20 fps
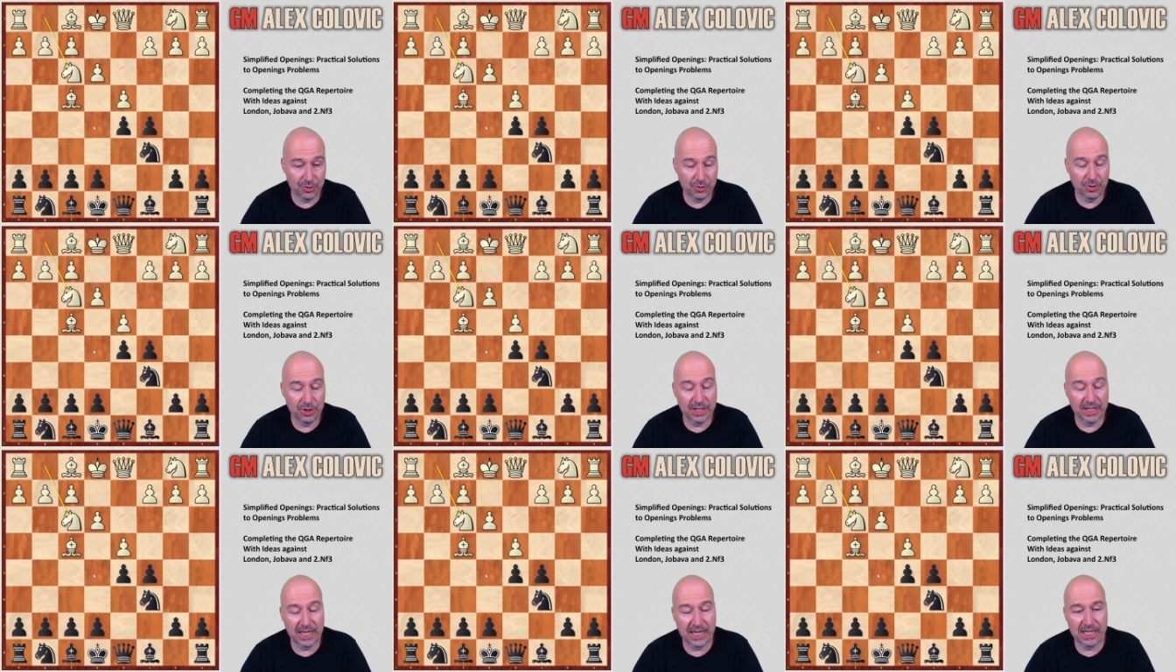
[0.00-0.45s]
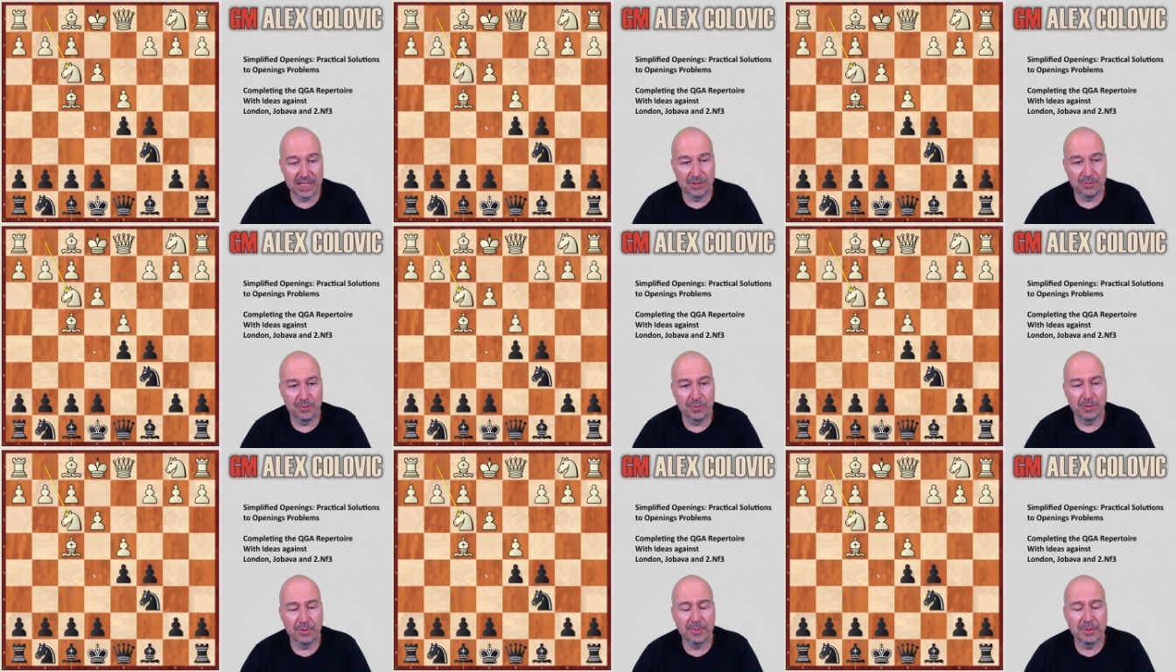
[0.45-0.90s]
to the lines
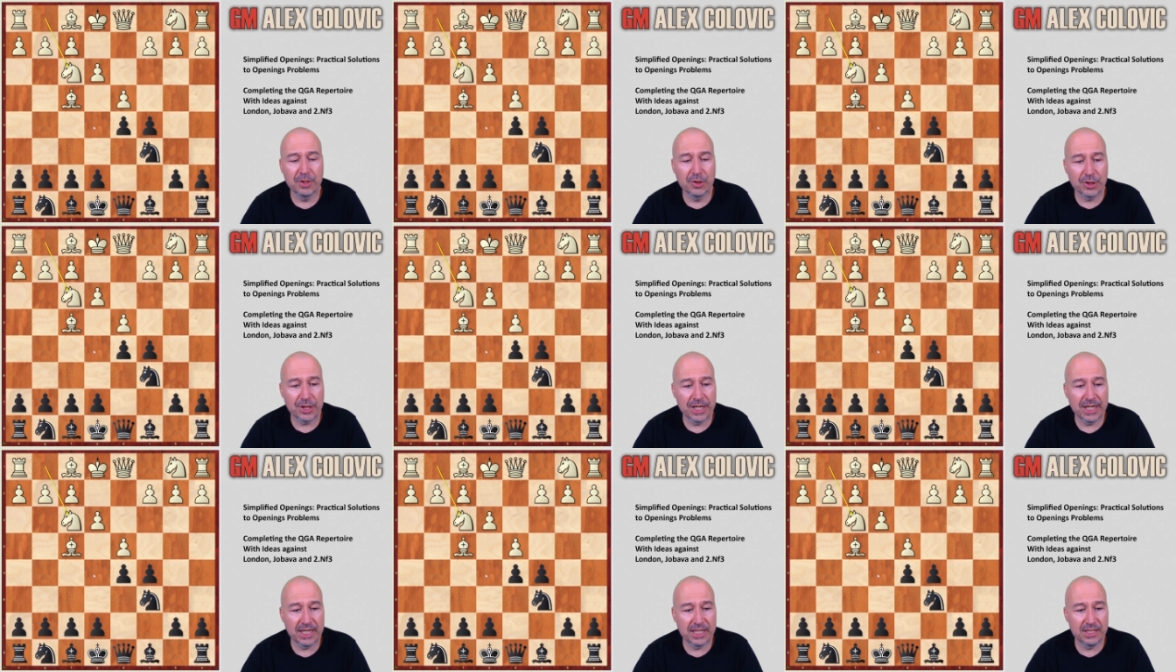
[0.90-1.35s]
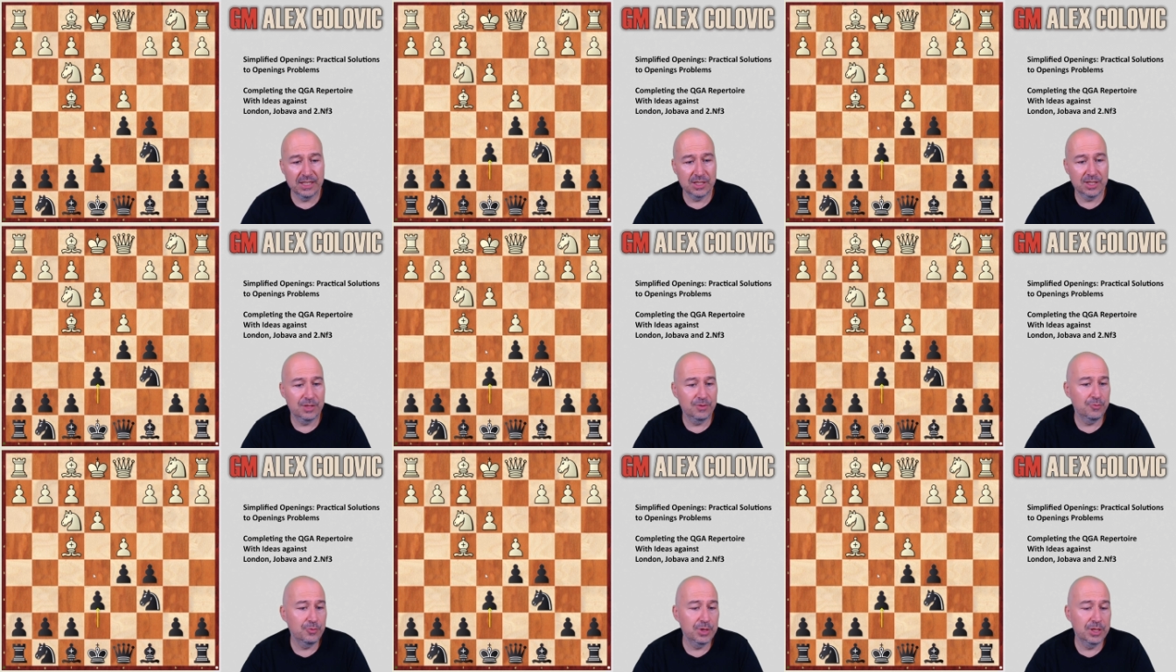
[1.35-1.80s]
we will be looking at is
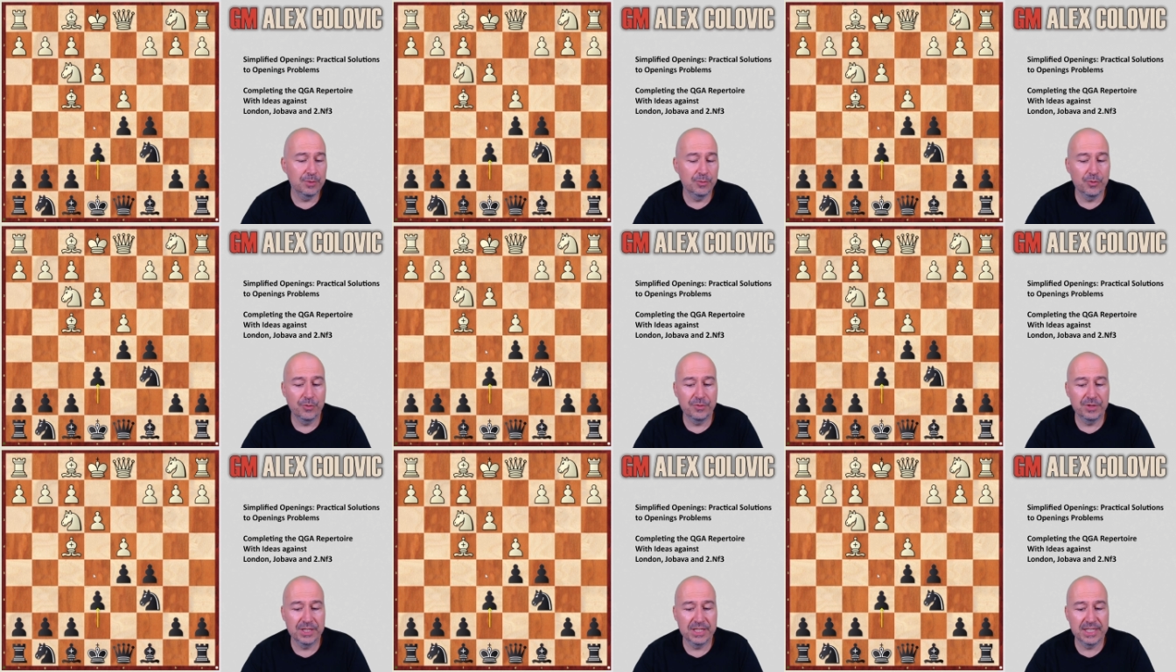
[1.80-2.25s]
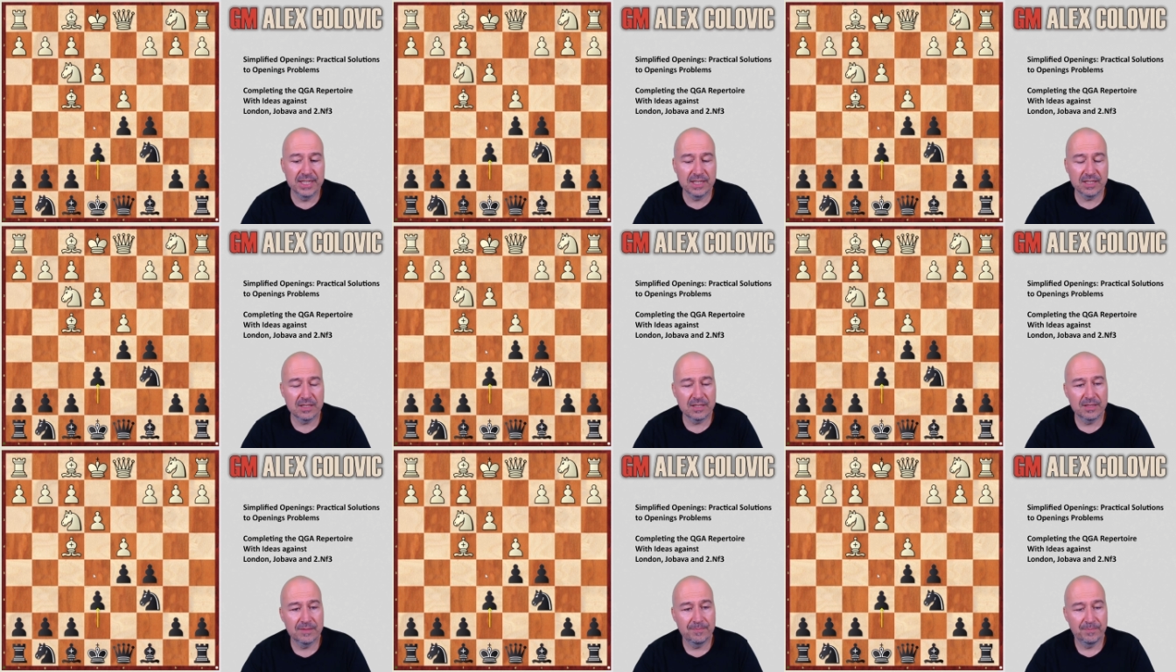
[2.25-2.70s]
with the move
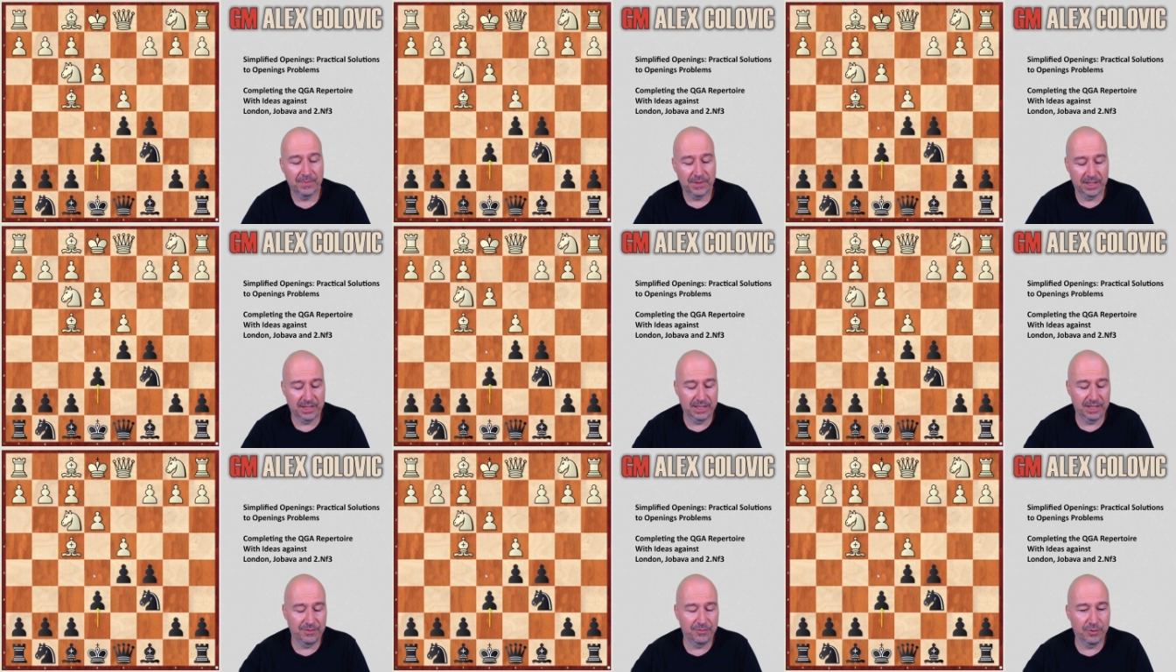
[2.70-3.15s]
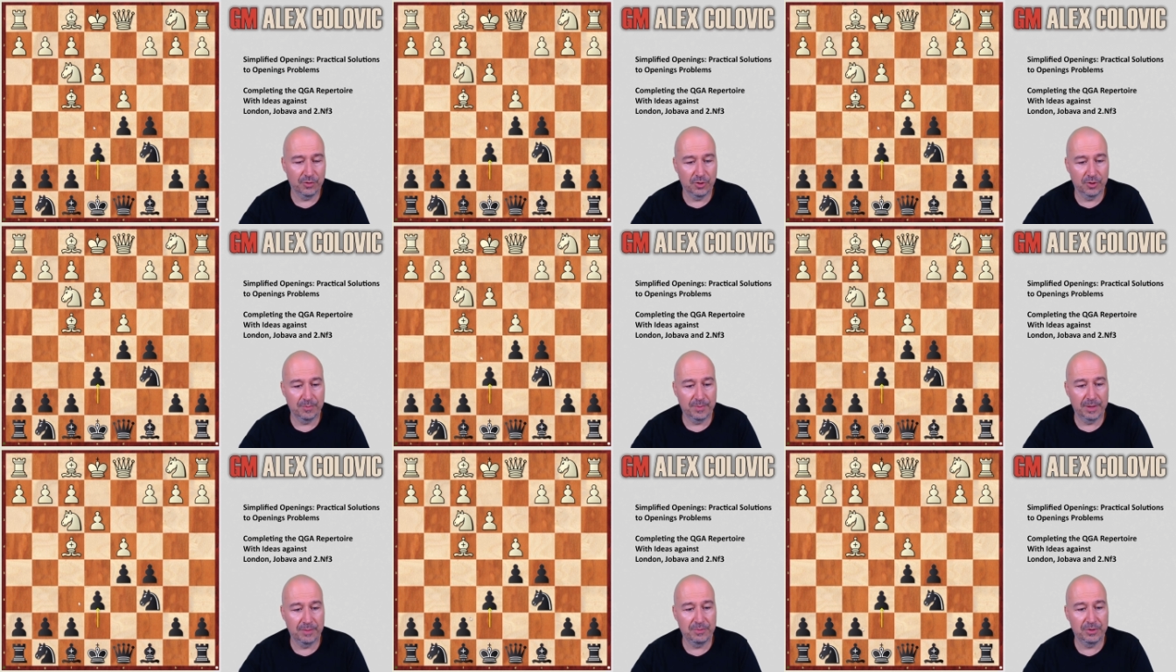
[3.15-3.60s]
e6 and then
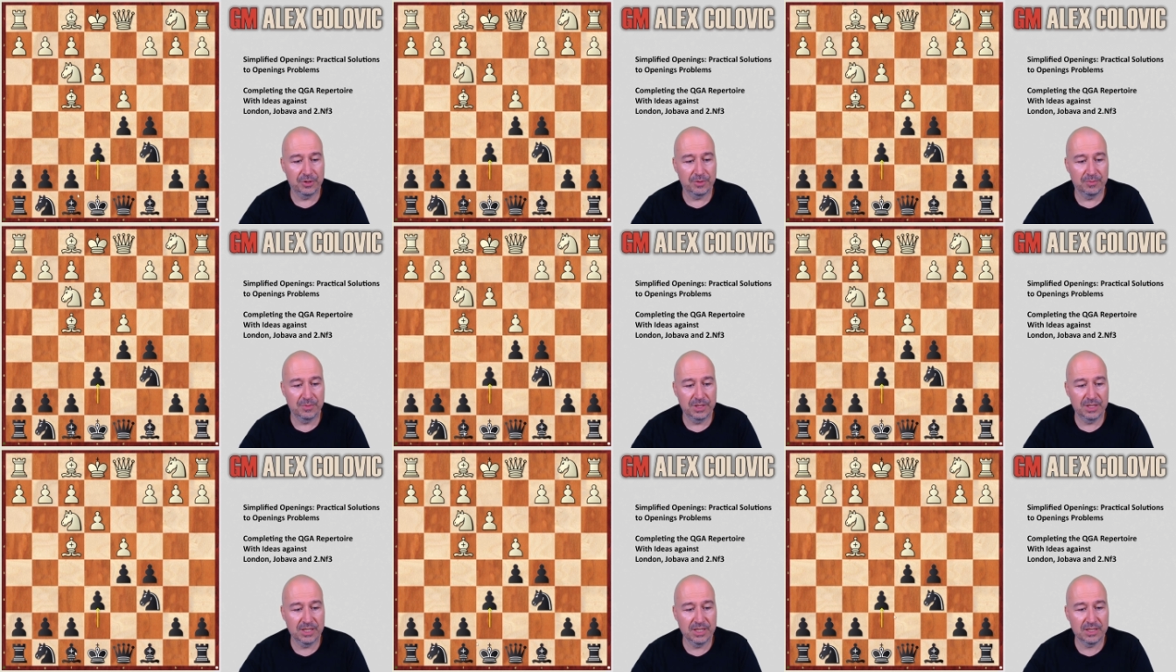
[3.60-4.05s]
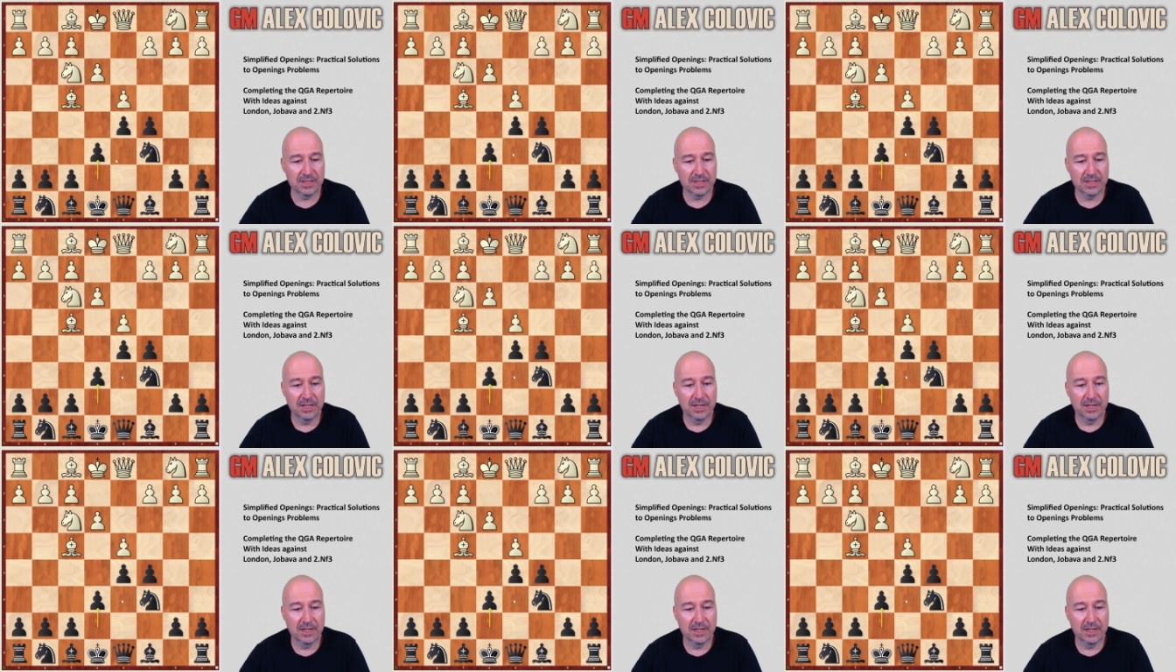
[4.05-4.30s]
followed by bishop d6.